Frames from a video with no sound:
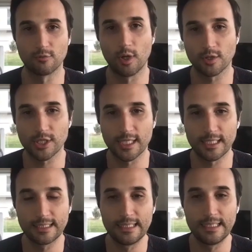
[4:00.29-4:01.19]
of blockchain
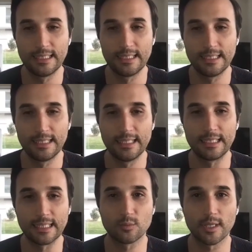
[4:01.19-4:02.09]

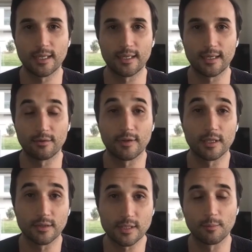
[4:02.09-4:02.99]
and that's when I, I,
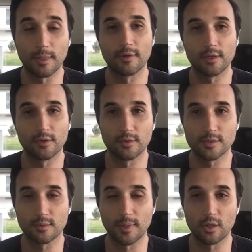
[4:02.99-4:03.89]
found some of my founders or
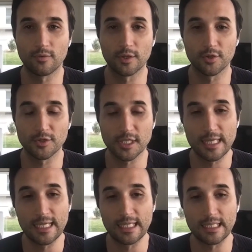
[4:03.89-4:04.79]
my co-founders
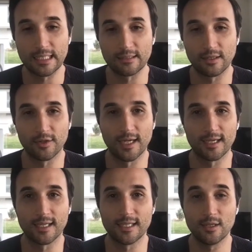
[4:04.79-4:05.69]
uh, on
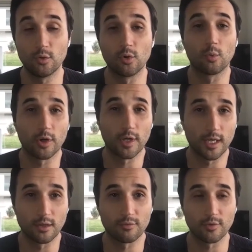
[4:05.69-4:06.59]
Arianee, who were working on a